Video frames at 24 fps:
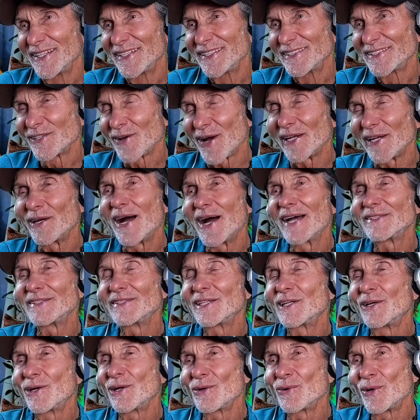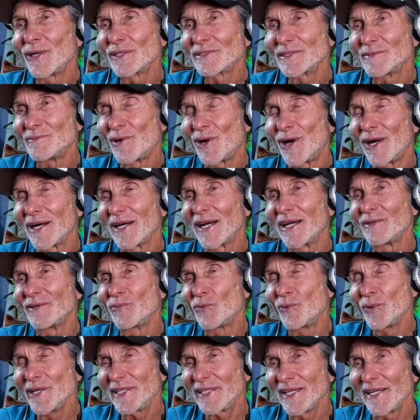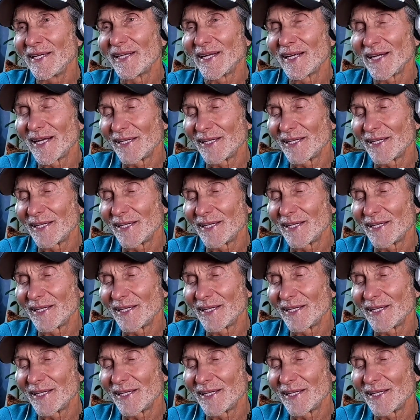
So I don't have to go to work tomorrow. I got weekend. I